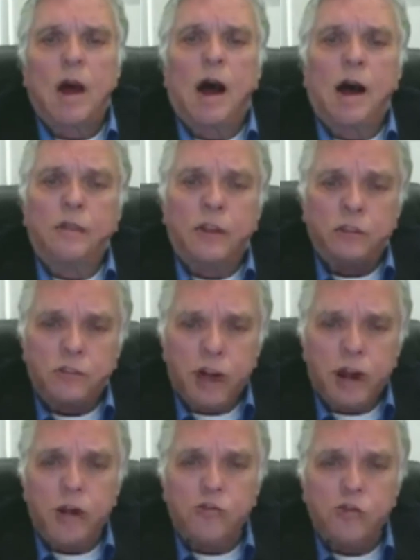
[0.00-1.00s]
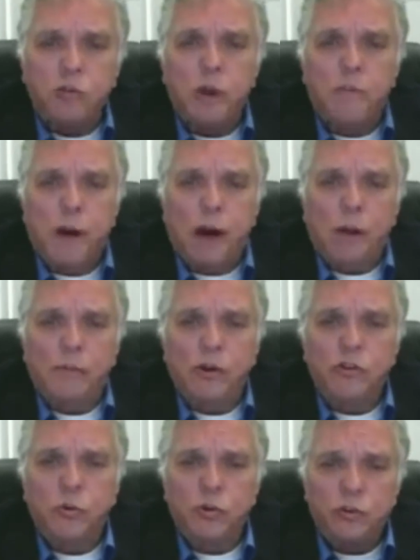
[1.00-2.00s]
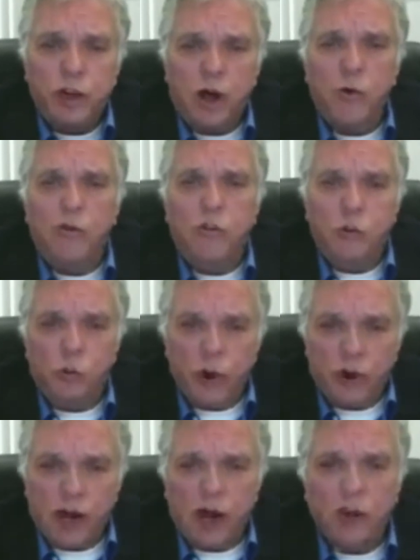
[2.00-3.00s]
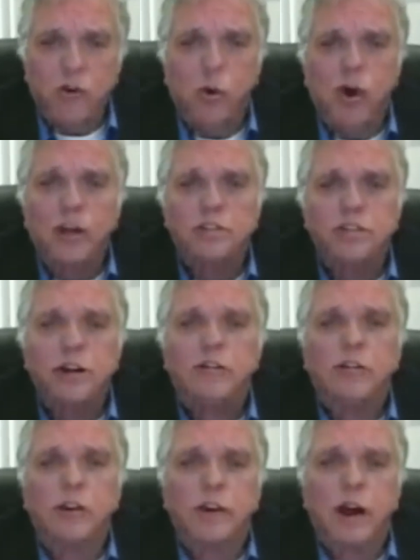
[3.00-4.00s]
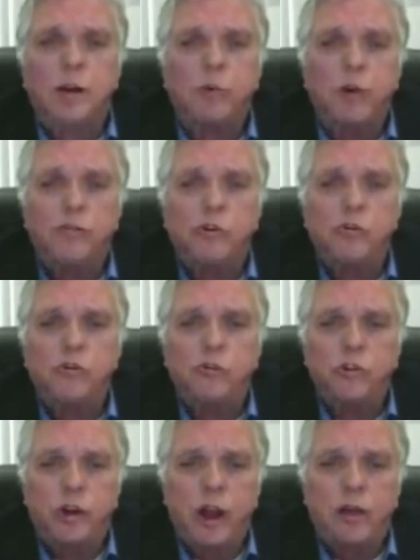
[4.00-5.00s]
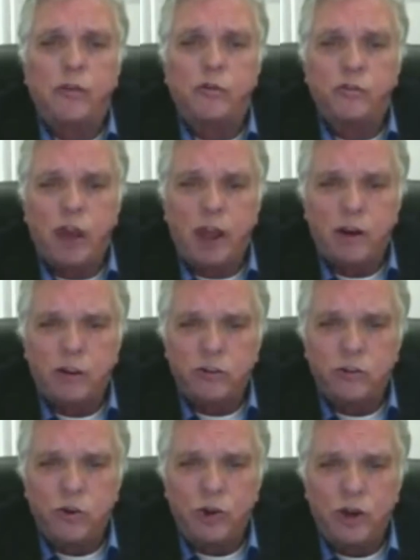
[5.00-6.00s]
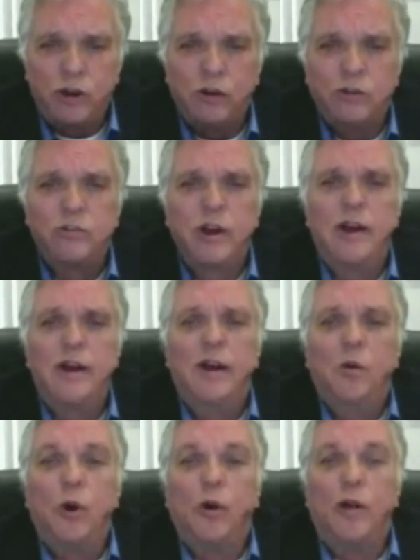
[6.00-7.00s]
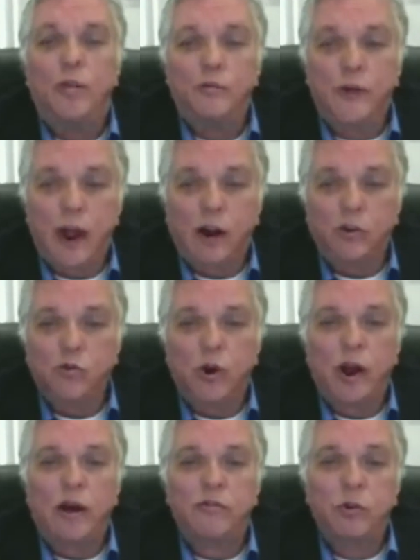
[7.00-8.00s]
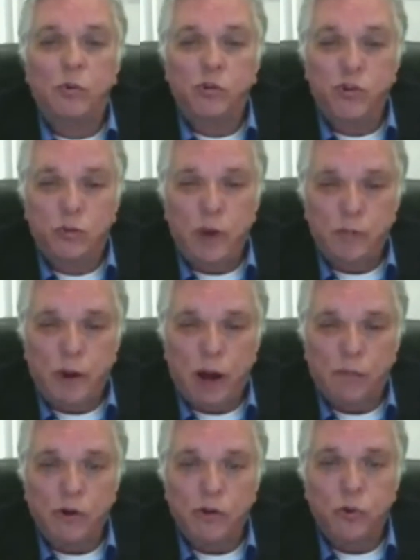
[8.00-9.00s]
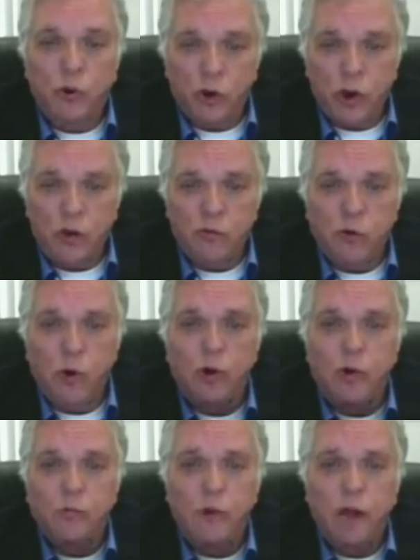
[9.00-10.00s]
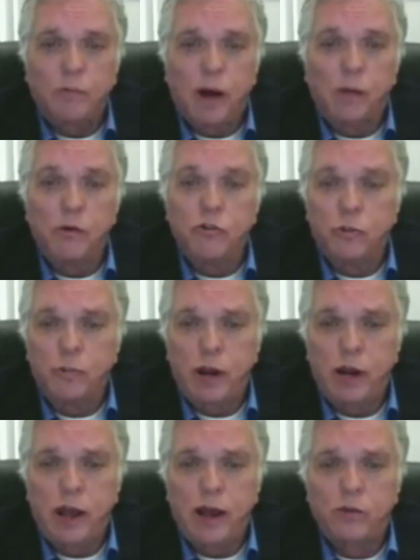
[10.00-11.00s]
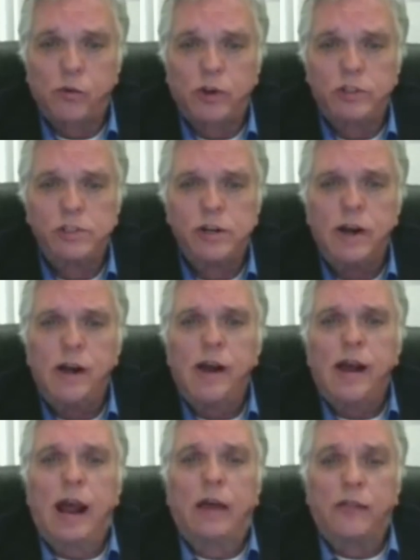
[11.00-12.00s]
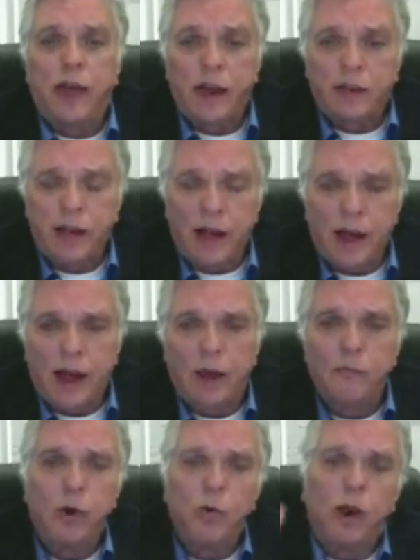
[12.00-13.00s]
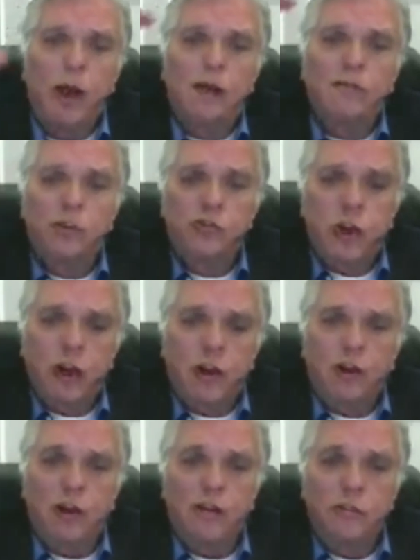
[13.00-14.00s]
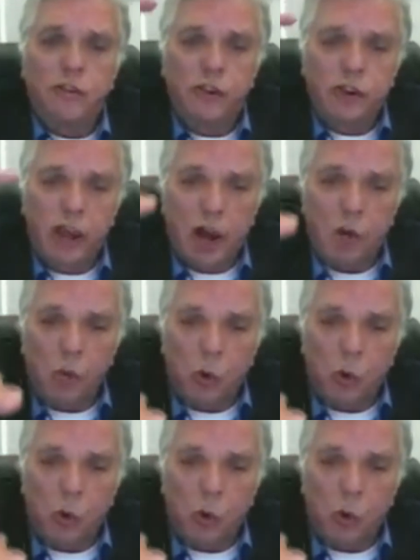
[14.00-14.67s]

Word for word: uh, the study should be published. It was done with, we got 26 of the top researchers together. It's taken us two years. Mm-hmm. We're on the mm-hmm. final draft, so it should be published. We're looking forward to being published in pediatrics. At that time, we will have a checklist of the 10